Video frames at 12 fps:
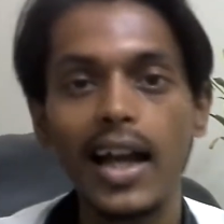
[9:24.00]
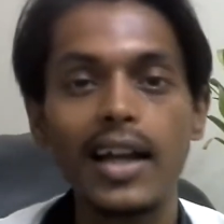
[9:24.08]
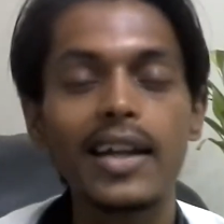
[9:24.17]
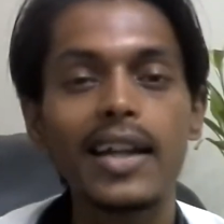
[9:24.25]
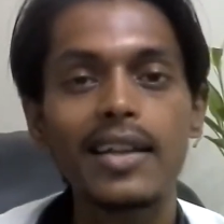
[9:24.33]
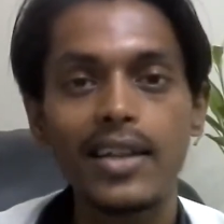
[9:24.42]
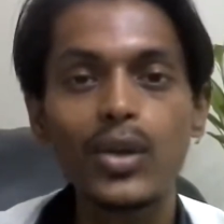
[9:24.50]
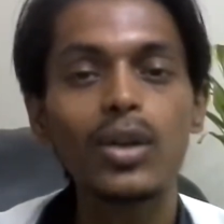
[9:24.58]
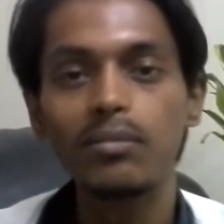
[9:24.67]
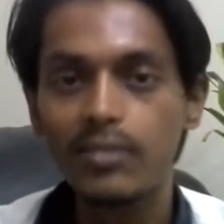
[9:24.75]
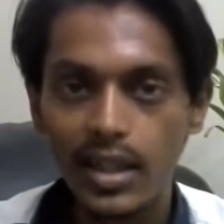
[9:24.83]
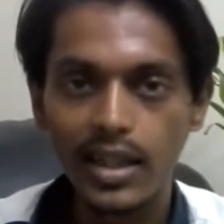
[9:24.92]

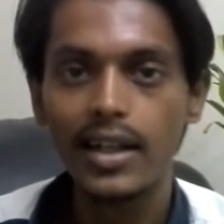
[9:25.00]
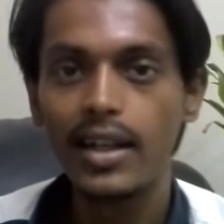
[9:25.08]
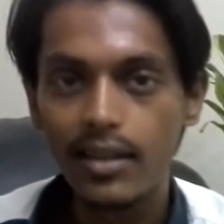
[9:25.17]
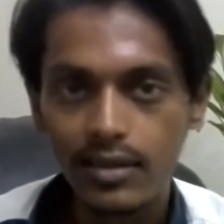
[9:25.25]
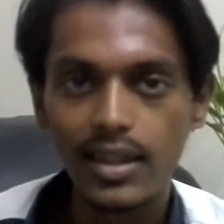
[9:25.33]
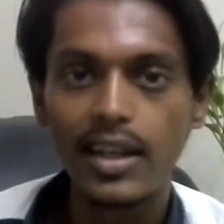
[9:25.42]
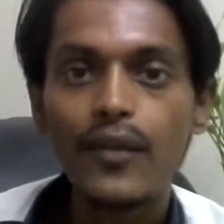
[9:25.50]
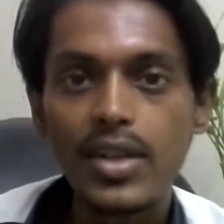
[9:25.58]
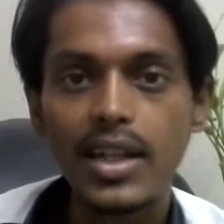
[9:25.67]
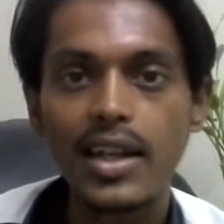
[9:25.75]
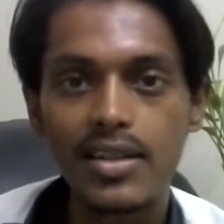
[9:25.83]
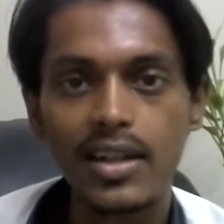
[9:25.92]
the
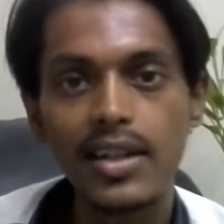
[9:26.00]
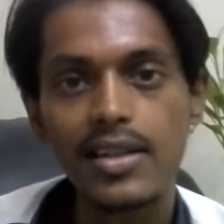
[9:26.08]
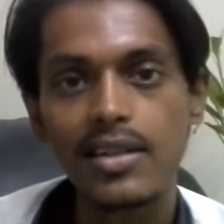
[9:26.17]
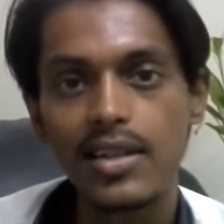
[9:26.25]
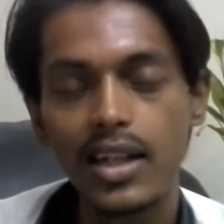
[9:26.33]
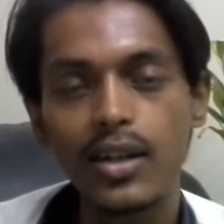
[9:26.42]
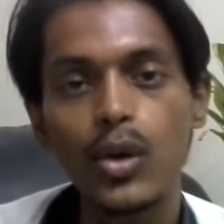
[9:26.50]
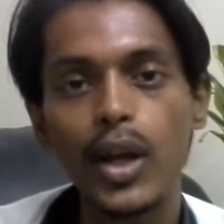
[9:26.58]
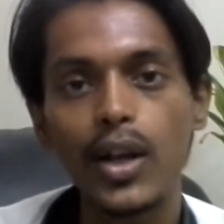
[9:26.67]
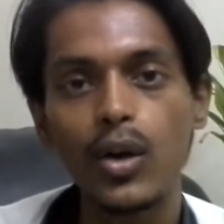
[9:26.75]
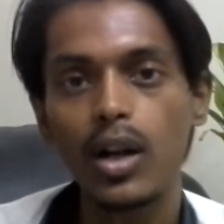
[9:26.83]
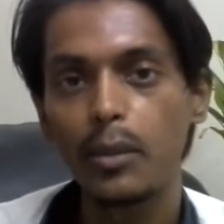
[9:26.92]
investigation is still
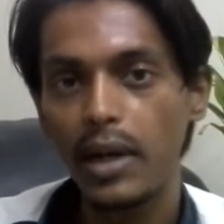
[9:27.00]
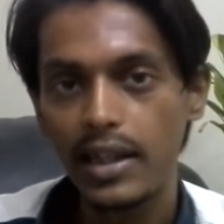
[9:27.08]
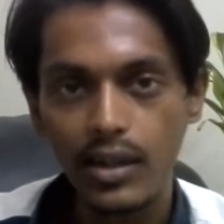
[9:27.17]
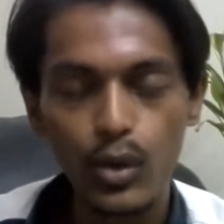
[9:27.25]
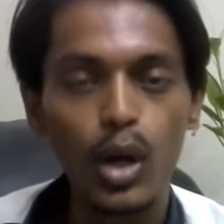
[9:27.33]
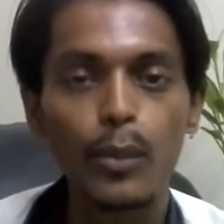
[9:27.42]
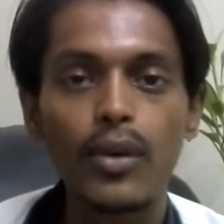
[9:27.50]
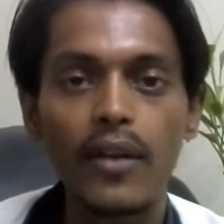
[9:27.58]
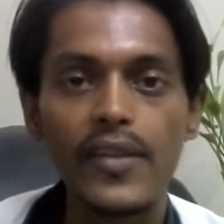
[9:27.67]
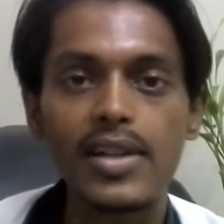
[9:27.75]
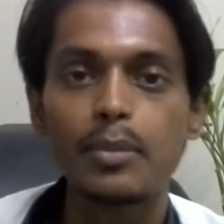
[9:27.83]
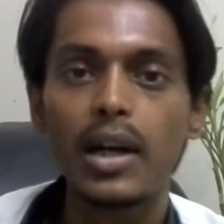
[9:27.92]
going on by the non-profits,